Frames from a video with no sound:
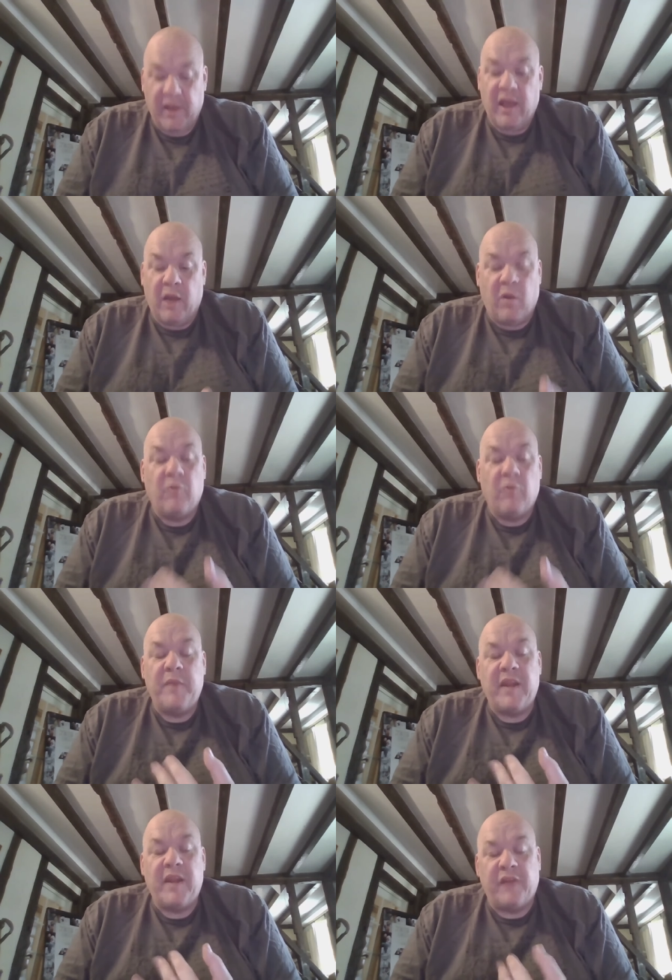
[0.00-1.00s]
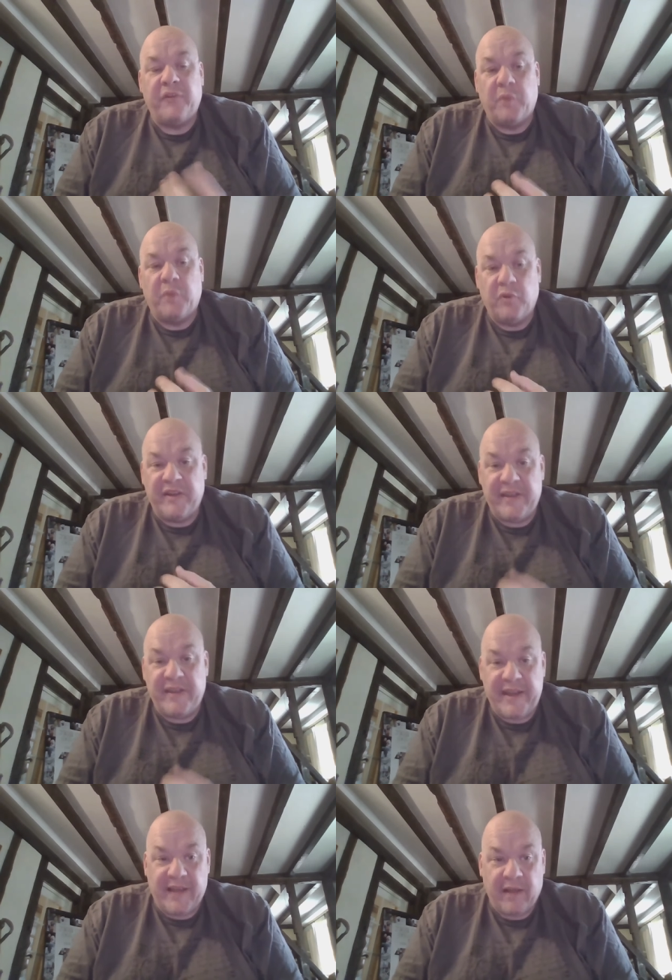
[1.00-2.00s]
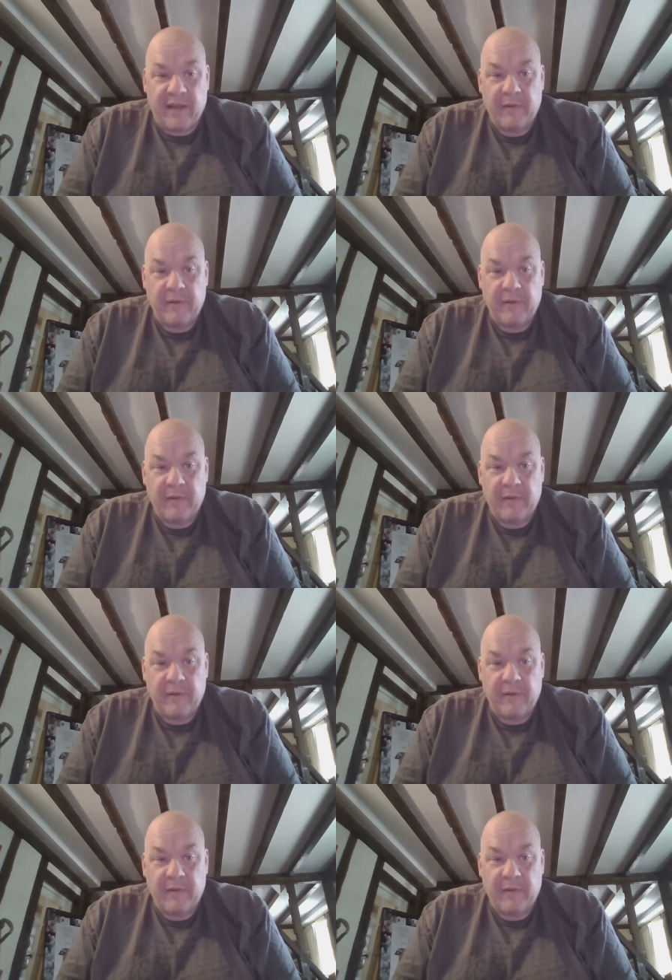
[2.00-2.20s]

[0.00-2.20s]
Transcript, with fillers: and one will be an unsupported kneeler,